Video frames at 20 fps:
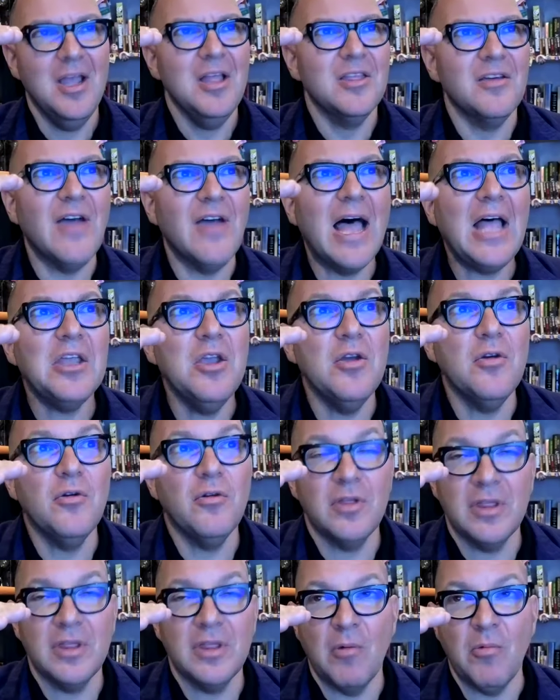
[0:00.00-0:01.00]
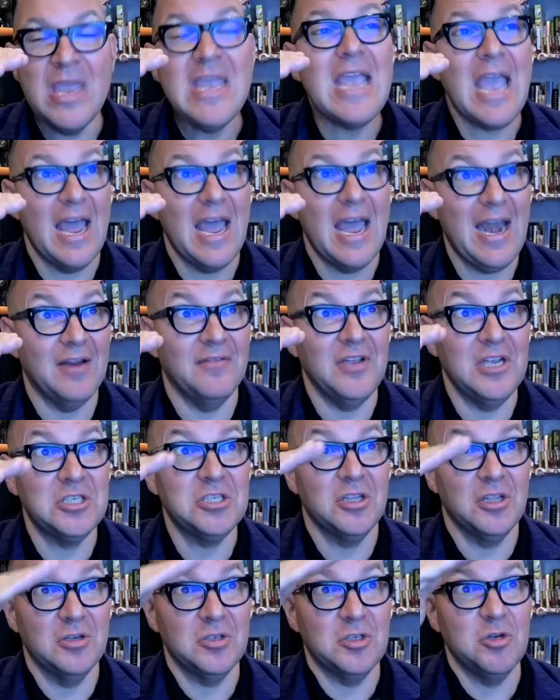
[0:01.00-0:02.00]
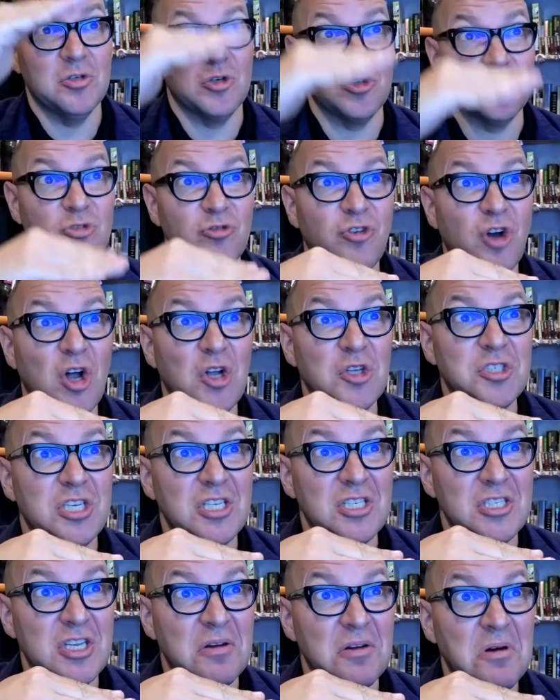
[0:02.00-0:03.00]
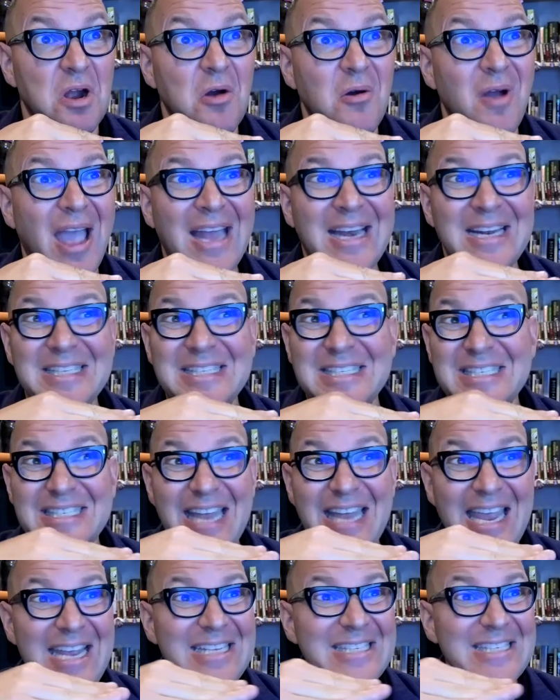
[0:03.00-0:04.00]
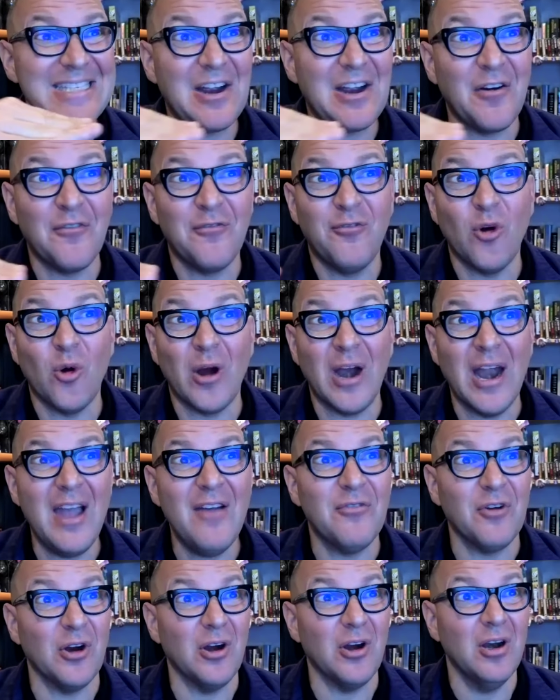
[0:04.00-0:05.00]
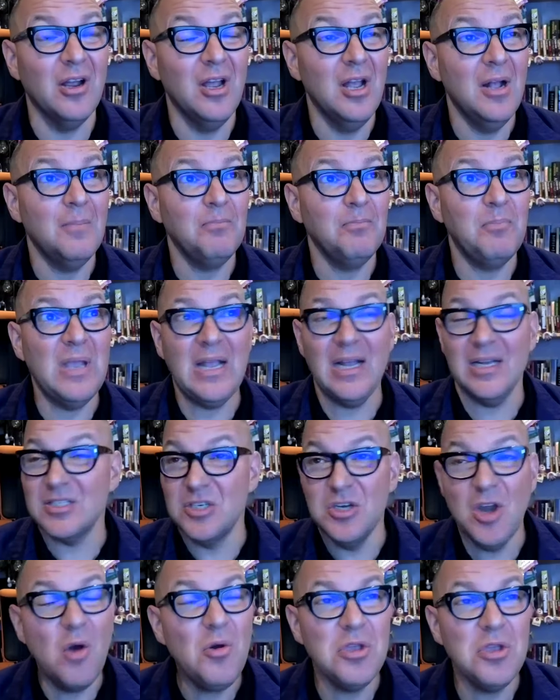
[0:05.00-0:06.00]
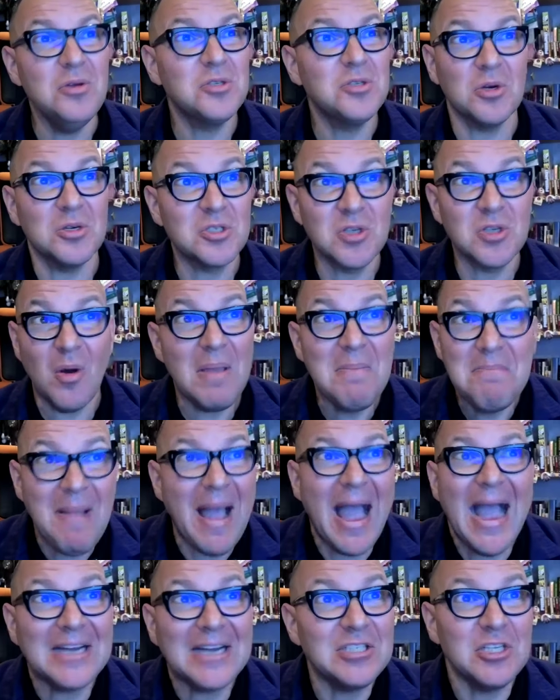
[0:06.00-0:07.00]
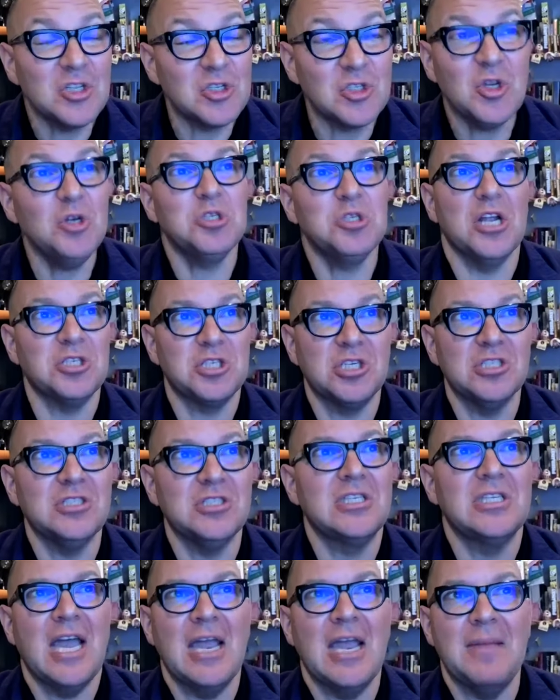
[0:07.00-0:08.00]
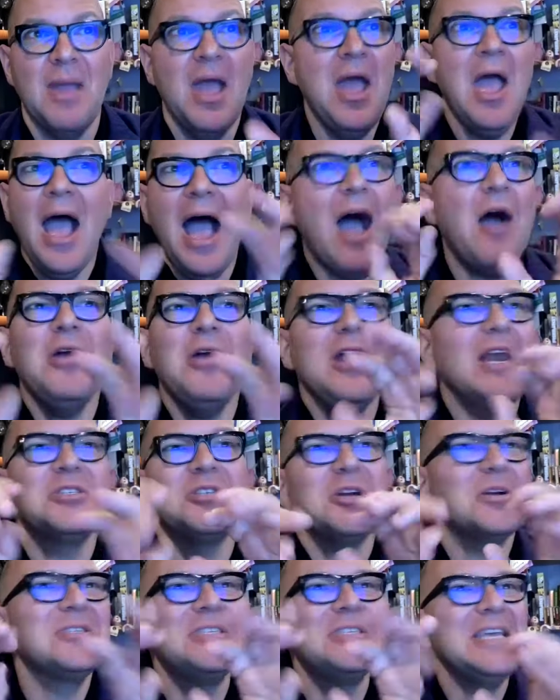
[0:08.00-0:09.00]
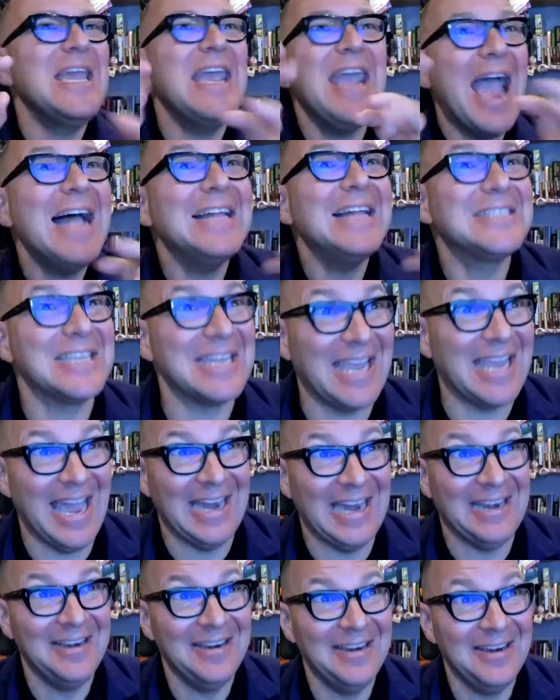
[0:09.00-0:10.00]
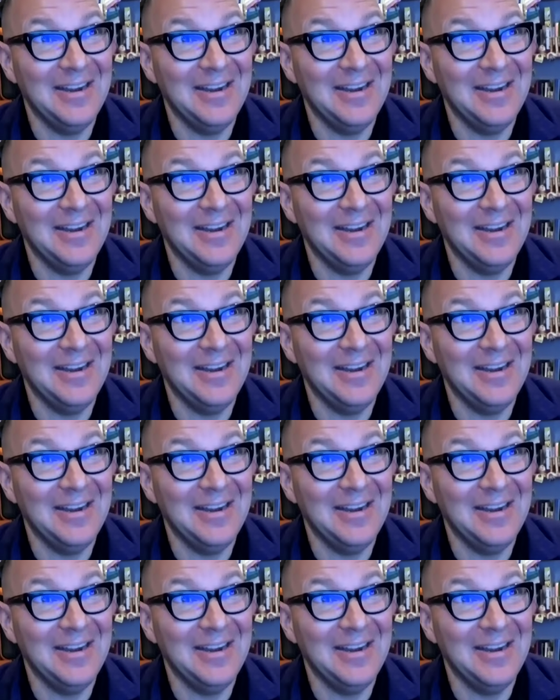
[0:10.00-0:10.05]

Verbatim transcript: The value that we get out of each of those users falls to zero and it stays there forever because no user is going back to the search engine to type, how can I start seeing ads again?